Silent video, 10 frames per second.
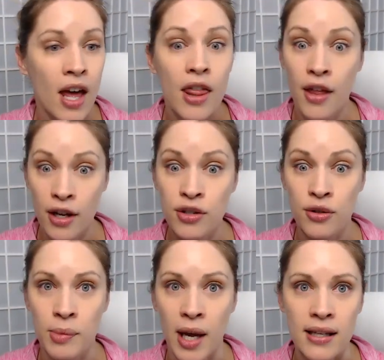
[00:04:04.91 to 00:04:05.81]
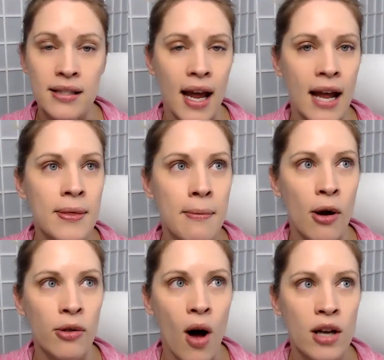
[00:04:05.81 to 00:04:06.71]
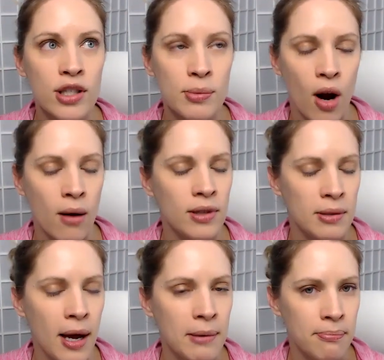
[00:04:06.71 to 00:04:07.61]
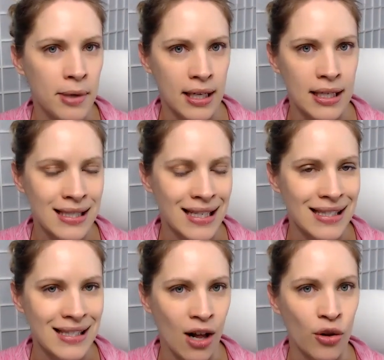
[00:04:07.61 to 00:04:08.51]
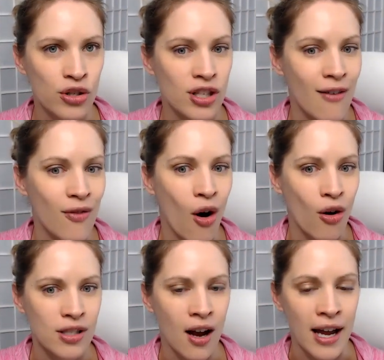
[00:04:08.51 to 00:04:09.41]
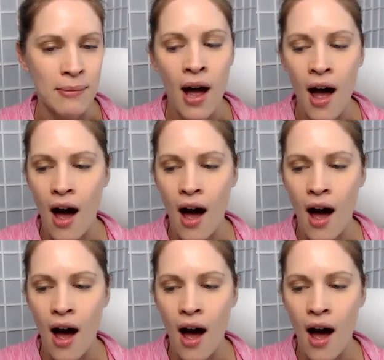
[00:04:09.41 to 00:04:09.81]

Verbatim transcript: the toothpaste and the mouthwash, is probably my biggest sellers of all time.